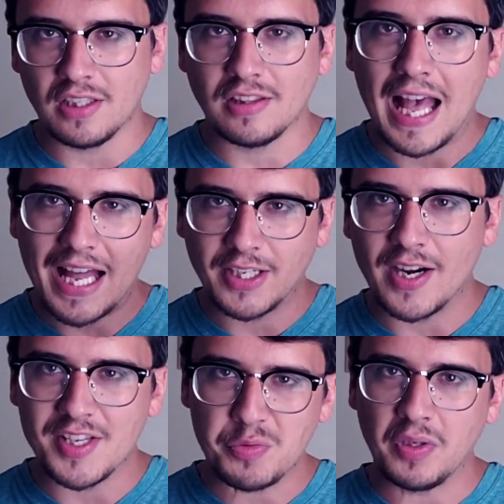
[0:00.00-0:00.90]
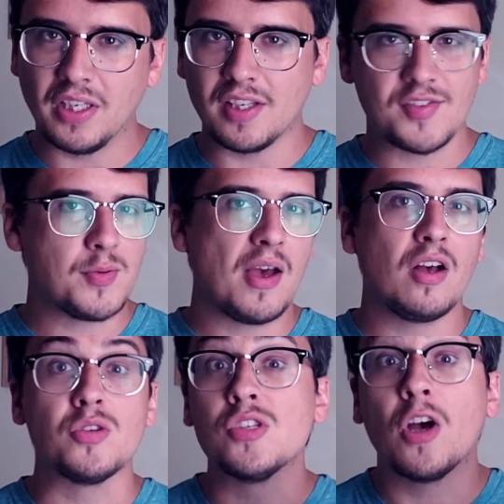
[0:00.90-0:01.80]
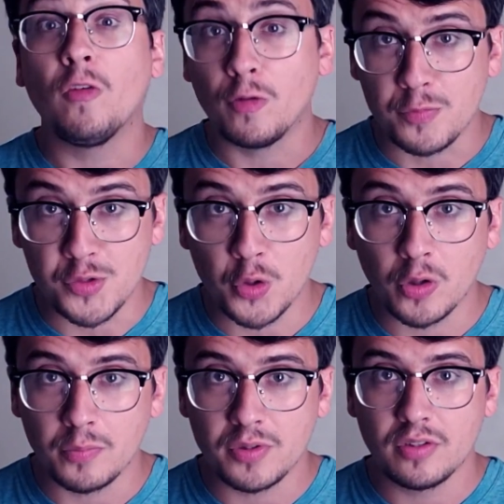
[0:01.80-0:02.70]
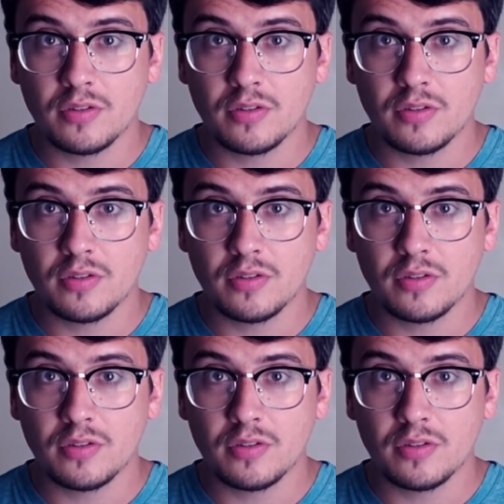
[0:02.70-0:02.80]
the latter as being somehow self-absorbed.